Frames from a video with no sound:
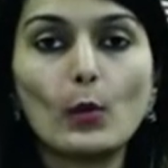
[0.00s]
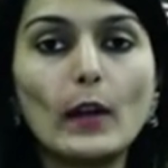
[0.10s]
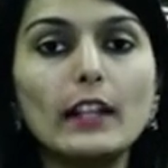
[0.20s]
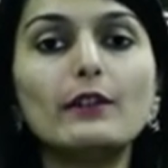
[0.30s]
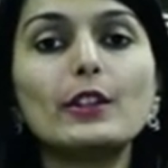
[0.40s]

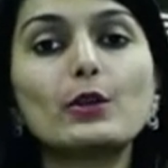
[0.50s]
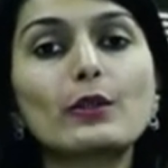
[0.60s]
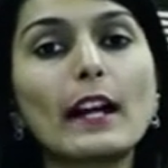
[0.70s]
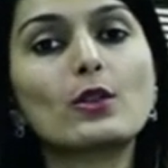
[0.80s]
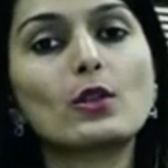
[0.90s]
Whenever you
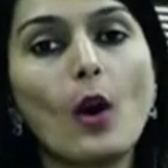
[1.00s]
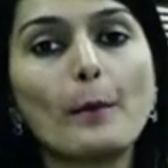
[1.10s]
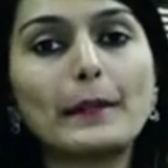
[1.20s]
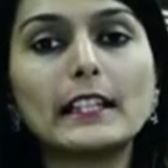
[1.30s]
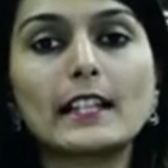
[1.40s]
try to
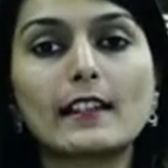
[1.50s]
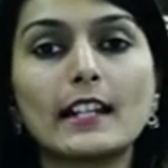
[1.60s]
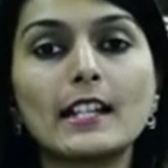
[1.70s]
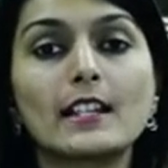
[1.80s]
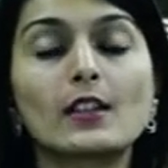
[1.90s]
copy that
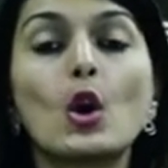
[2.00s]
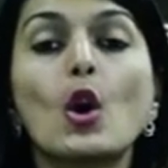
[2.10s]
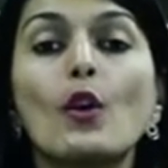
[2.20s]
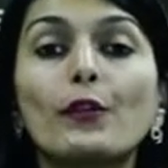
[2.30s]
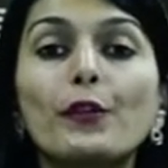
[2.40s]
sentence,
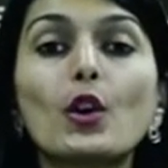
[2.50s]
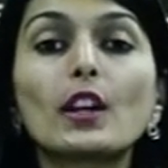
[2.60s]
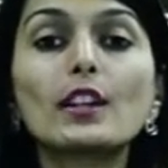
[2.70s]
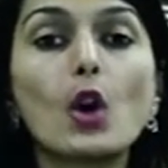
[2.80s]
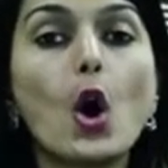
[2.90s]

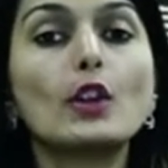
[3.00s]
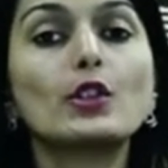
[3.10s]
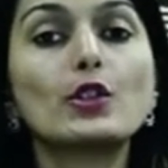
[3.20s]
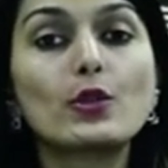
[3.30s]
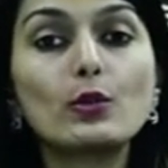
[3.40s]
focus
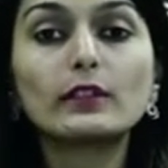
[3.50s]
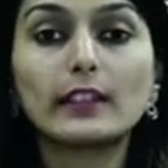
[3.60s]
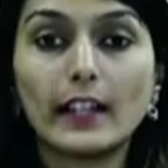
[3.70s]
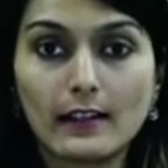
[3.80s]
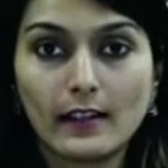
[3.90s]
on two
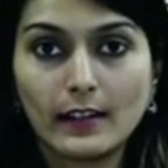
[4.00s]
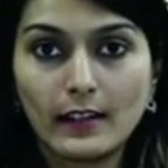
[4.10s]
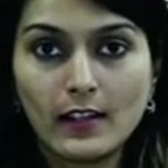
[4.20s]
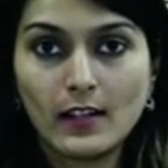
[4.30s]
things.